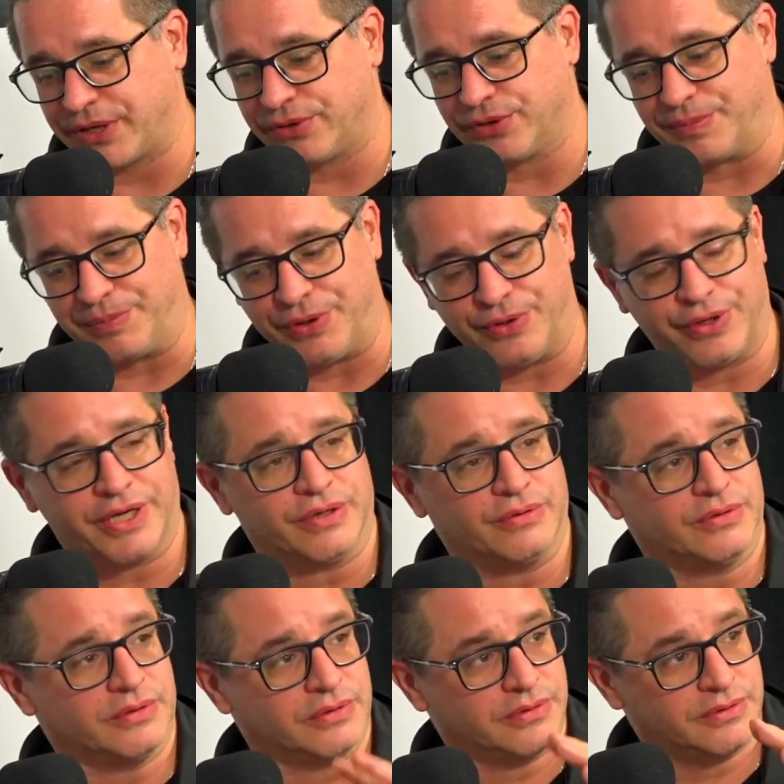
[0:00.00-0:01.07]
It's better to
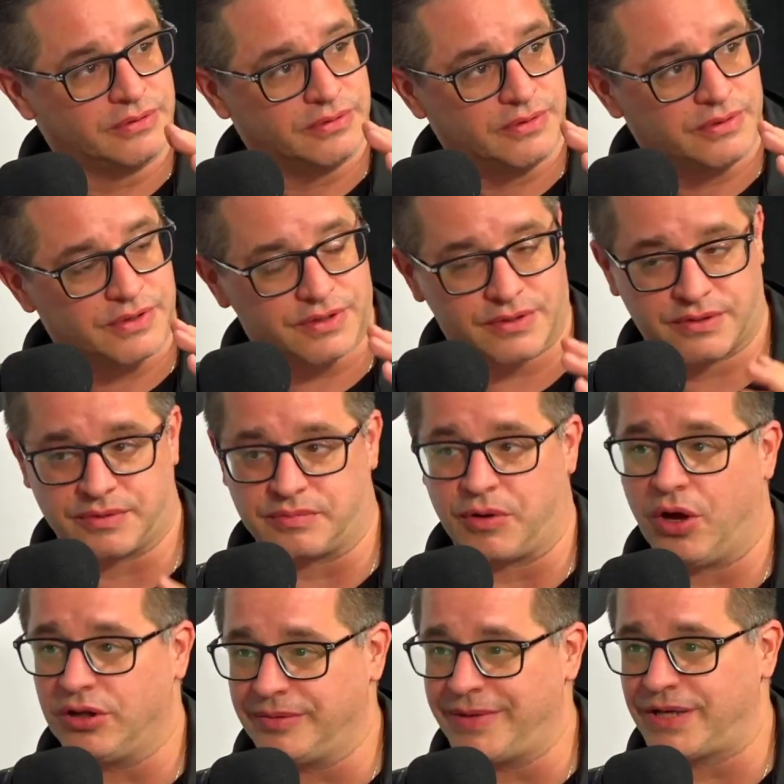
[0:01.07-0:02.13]
put out
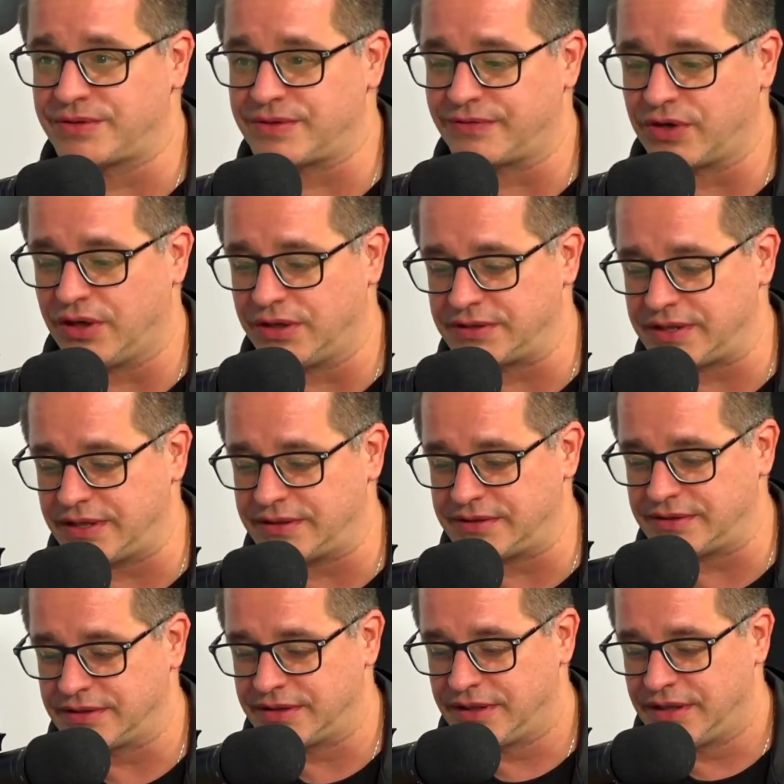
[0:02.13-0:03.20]
small amounts of
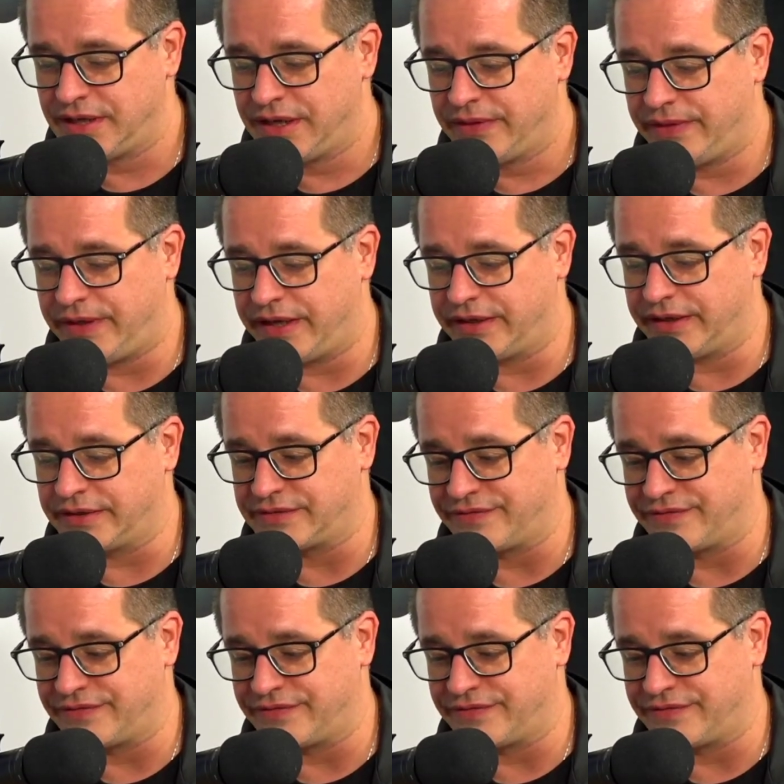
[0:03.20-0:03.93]
content mm-hmm.